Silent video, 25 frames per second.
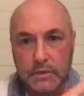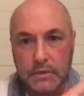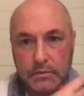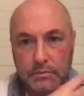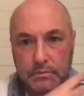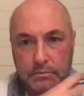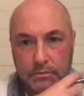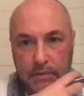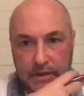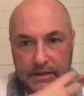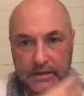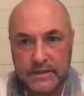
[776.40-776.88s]

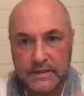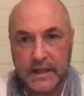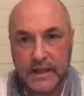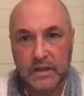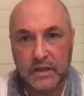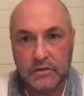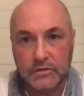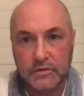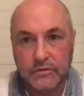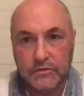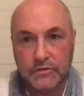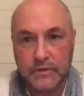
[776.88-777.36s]

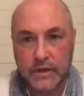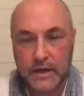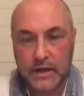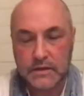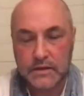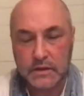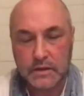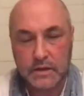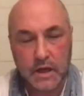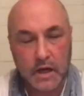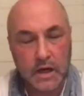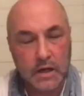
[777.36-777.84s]
myself as
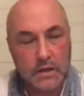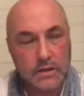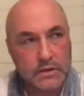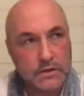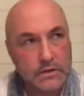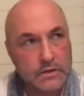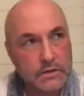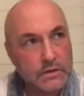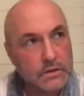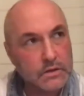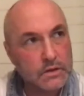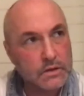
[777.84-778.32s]
an
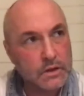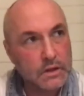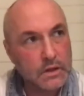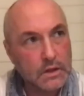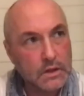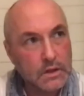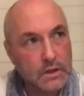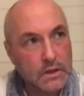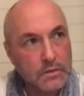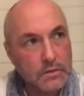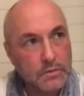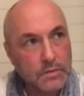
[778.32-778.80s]
artist,
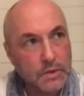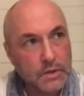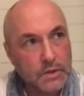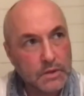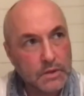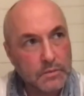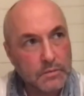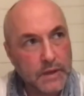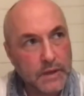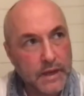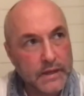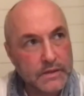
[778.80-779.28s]
but
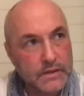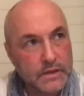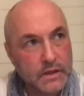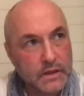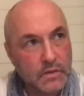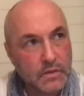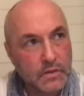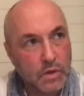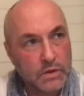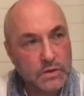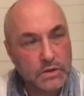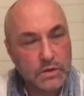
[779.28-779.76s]
the mess that I
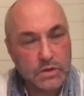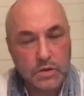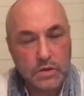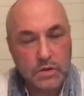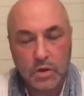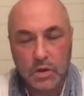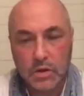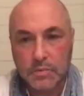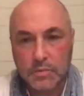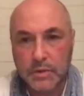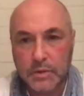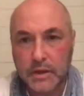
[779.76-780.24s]
want to
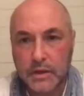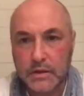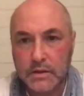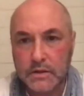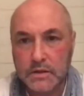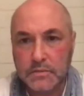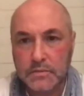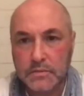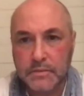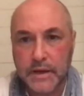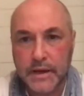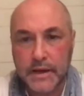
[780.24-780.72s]
talk about is
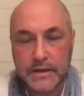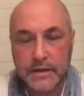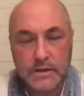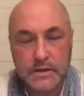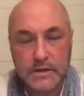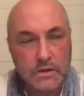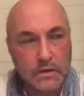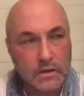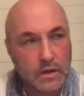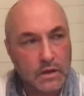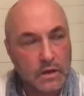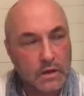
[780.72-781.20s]
the
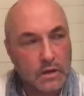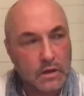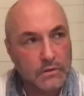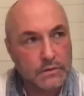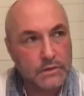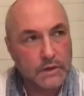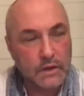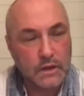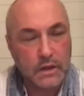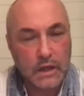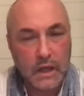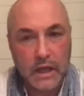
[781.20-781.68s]
mess of
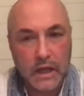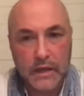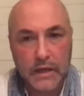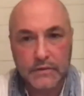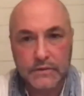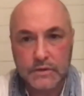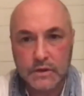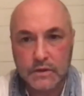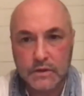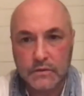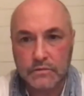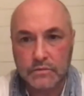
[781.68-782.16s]
the
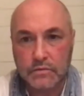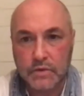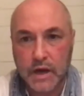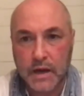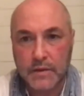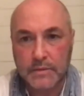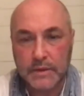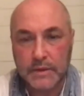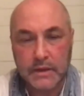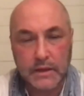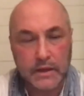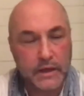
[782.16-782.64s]
lives of
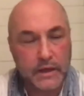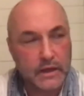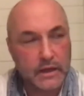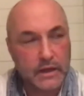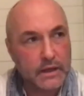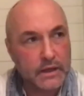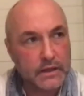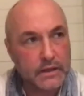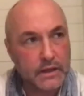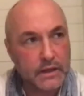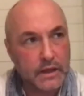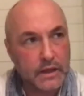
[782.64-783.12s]
Rami
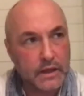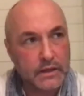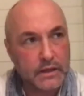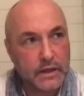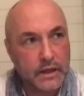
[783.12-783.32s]
Elhanan